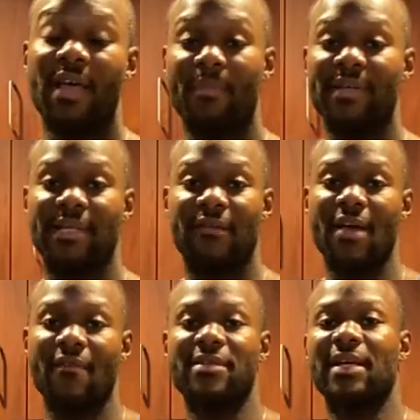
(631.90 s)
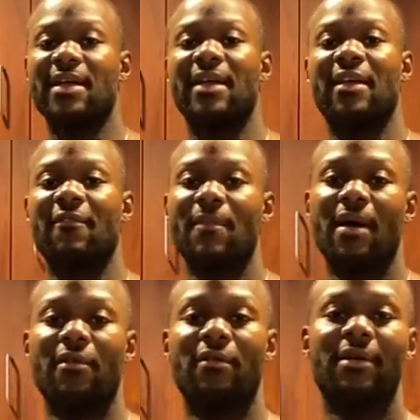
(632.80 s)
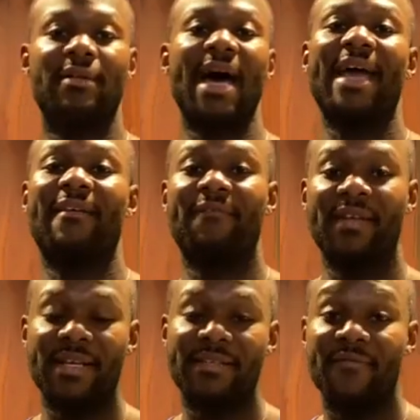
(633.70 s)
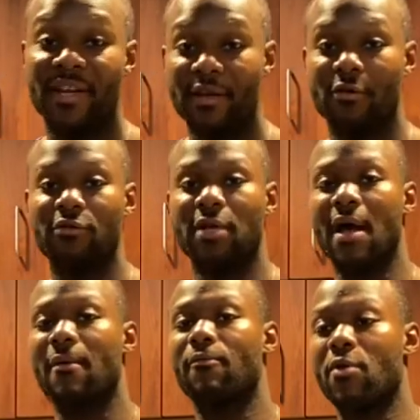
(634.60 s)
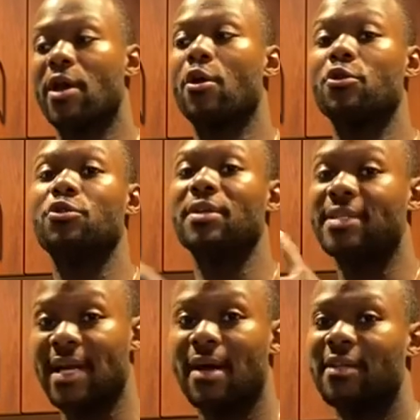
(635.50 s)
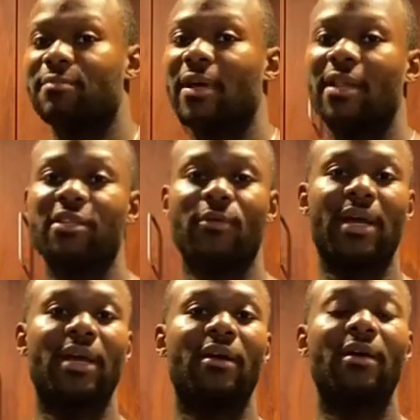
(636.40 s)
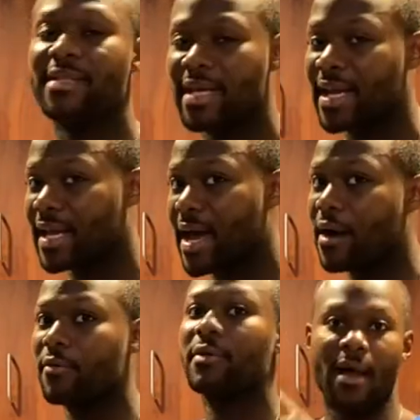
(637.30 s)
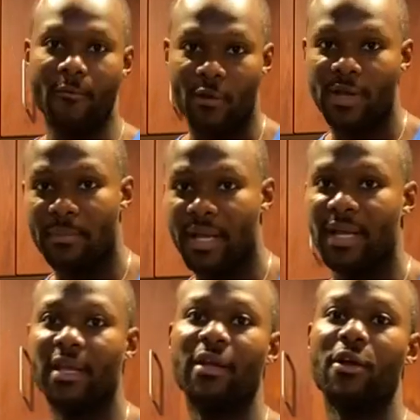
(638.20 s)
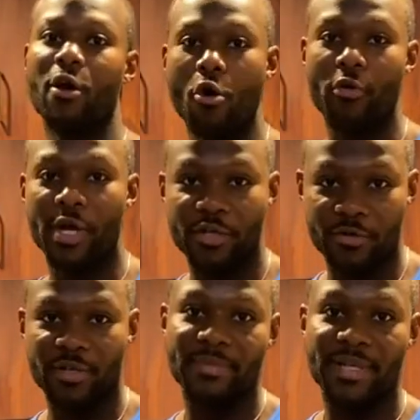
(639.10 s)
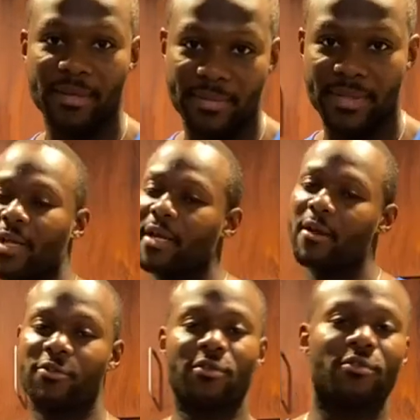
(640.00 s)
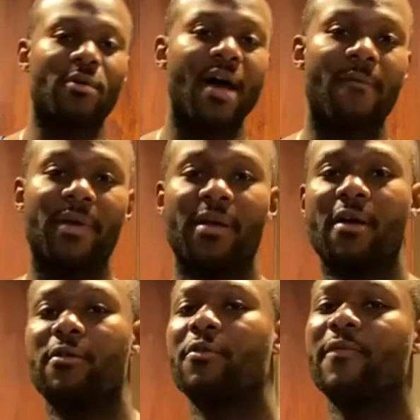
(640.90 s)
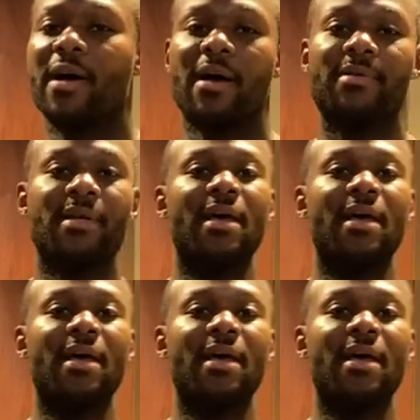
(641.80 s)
that being said, if you haven't checked out any of my other diet and fitness videos, I encourage you to check out this playlist right here. Check it out. I really mean it. Go get you some tips. And also subscribe, man. Y'all know the vibes.